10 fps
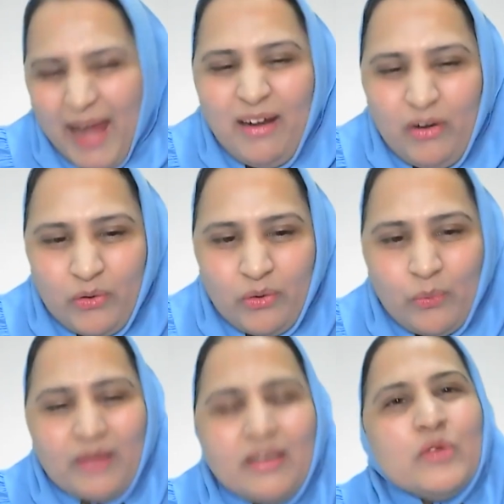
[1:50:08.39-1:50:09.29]
anger
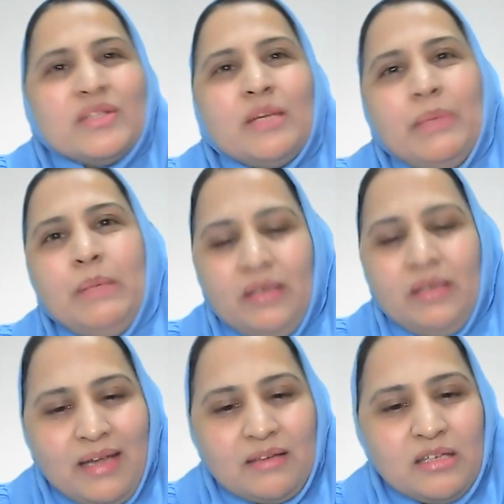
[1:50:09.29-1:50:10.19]
when innocent people
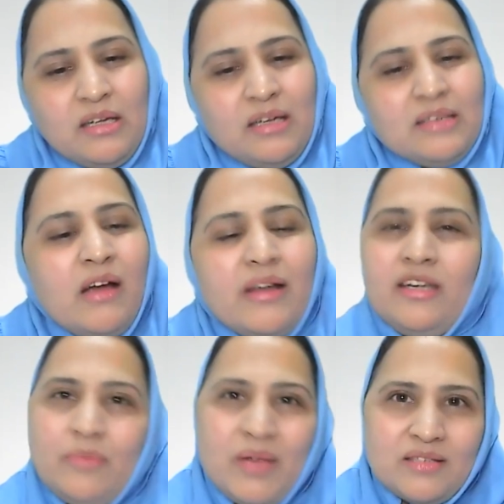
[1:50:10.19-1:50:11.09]
get
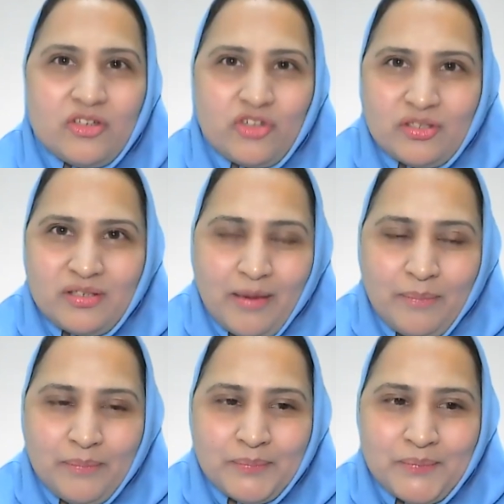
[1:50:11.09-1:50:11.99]
targeted by such scam.